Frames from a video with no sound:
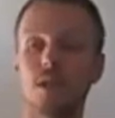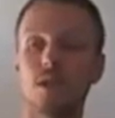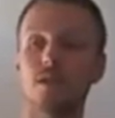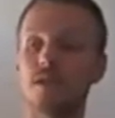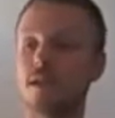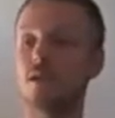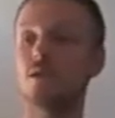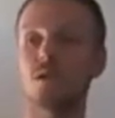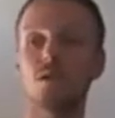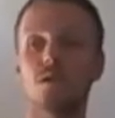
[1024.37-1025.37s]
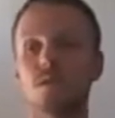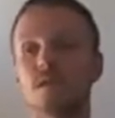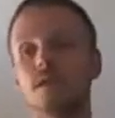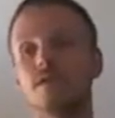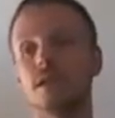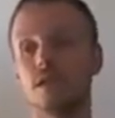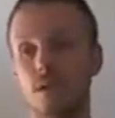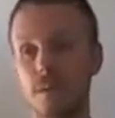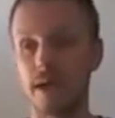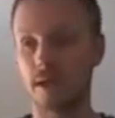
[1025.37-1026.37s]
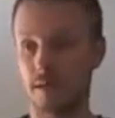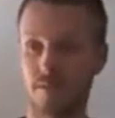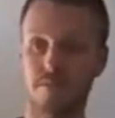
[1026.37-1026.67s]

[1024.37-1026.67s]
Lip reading: between those, and then also your specific domain.